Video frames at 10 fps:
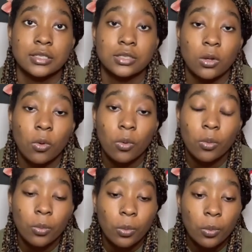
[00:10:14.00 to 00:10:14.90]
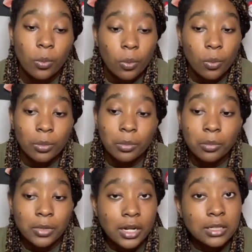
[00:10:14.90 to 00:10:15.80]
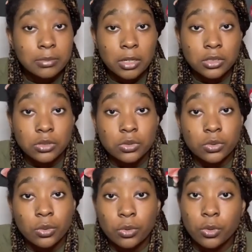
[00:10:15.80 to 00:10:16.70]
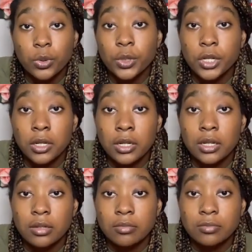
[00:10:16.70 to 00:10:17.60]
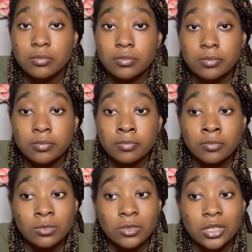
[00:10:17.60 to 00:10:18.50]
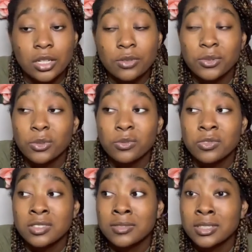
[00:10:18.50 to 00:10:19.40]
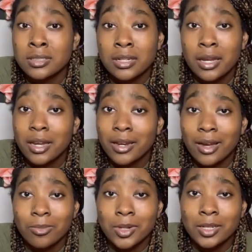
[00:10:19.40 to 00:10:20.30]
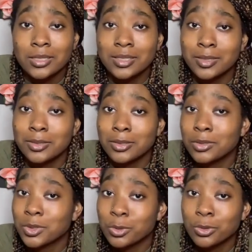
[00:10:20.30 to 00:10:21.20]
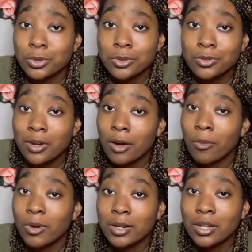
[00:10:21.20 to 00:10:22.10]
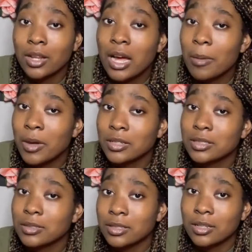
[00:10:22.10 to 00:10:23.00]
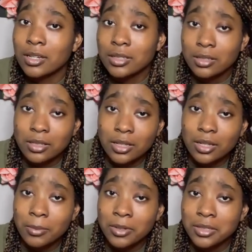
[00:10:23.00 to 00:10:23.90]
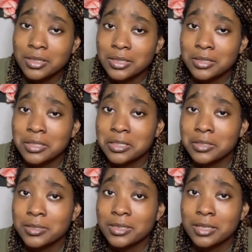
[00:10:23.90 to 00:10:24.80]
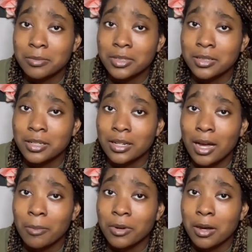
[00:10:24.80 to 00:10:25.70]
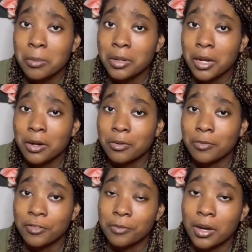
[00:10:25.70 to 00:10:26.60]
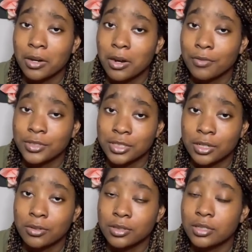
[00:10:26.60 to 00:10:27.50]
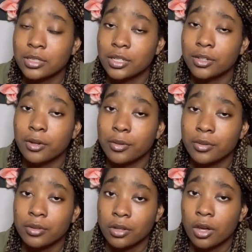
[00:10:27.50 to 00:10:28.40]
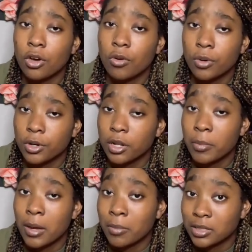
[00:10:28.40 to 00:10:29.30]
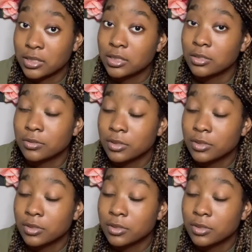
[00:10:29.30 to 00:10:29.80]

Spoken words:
So that is my story. If you feel like I'm not telling the truth, I wouldn't lie about something like that, because that's something that I'm coming out of my comfort zone to tell the whole world about myself.